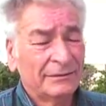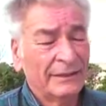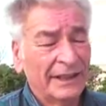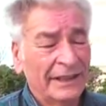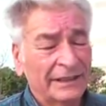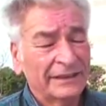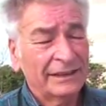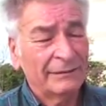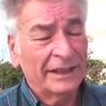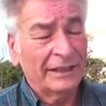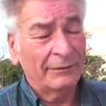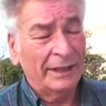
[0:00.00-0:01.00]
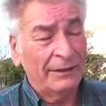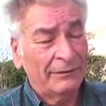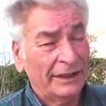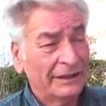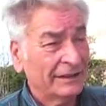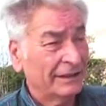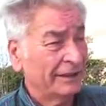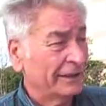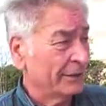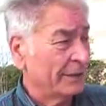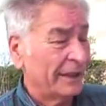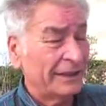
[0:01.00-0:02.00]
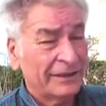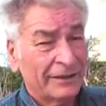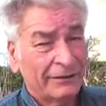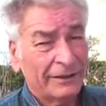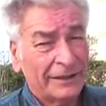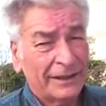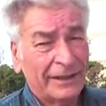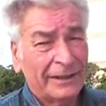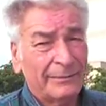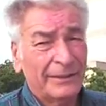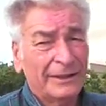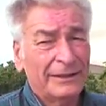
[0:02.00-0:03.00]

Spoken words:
Well, it seems like we have less and less rights all the time.